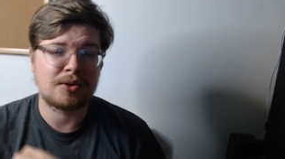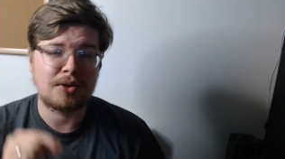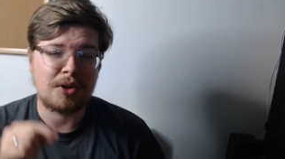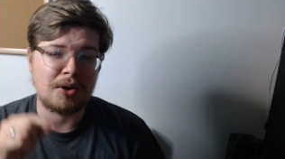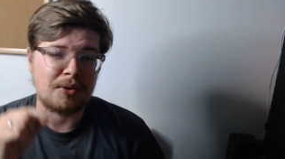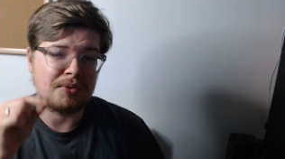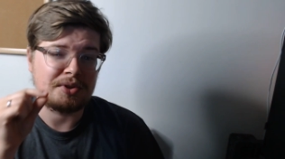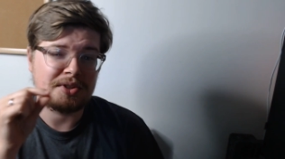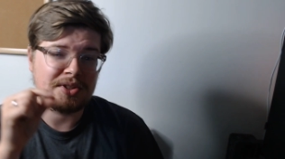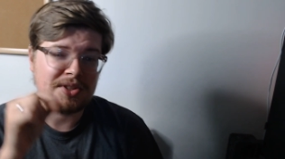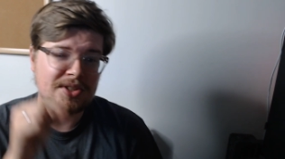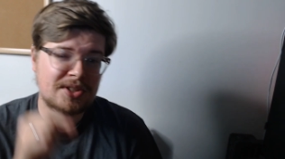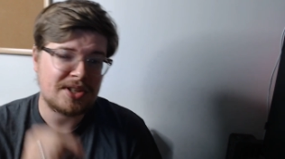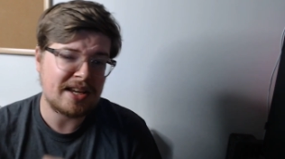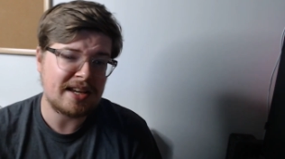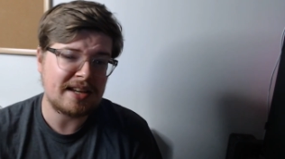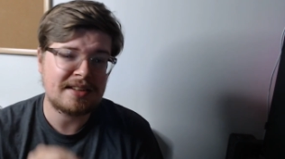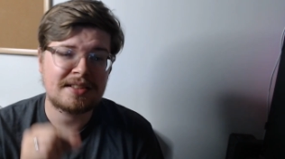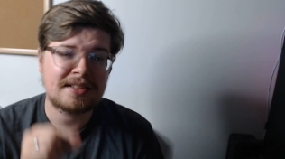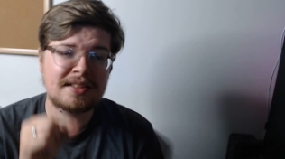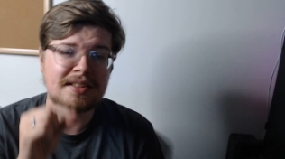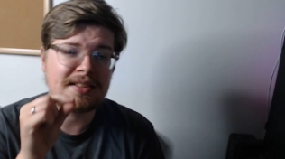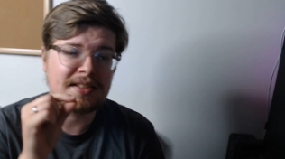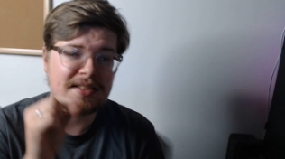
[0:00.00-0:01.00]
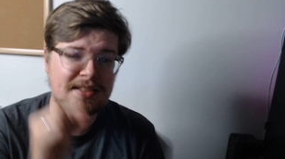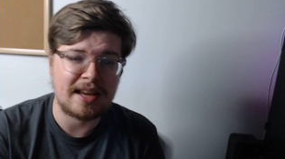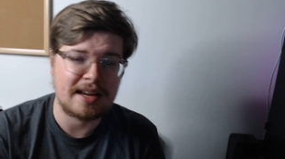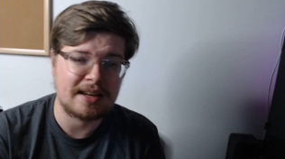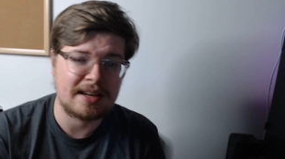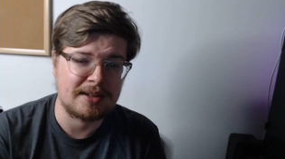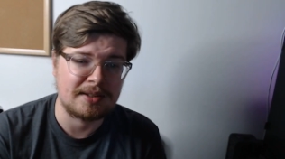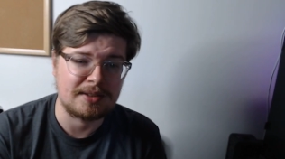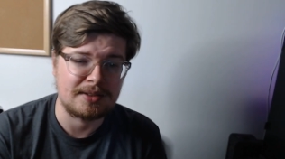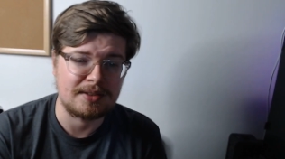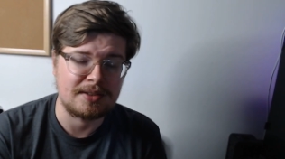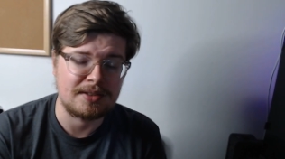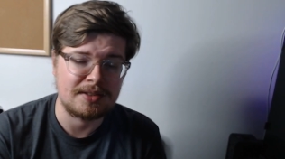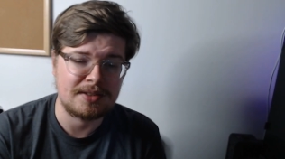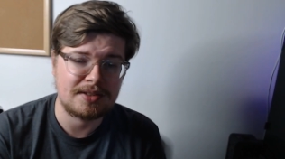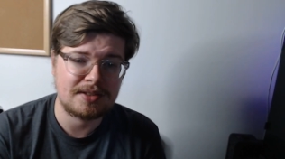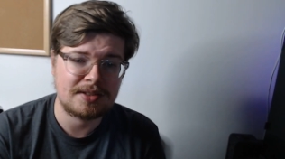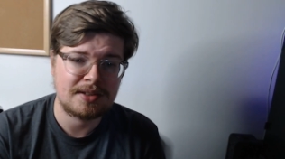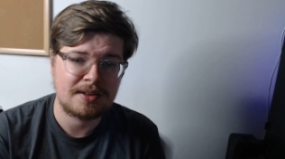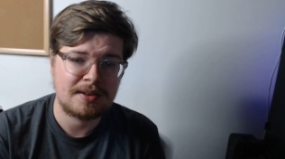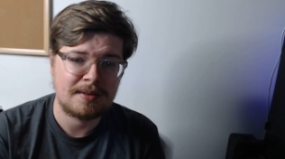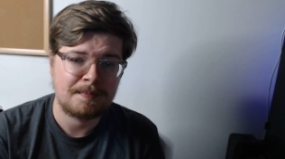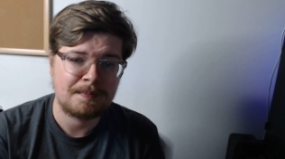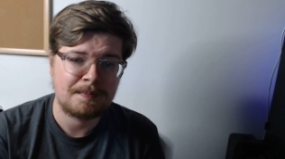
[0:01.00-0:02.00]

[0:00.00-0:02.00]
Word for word: those six seconds.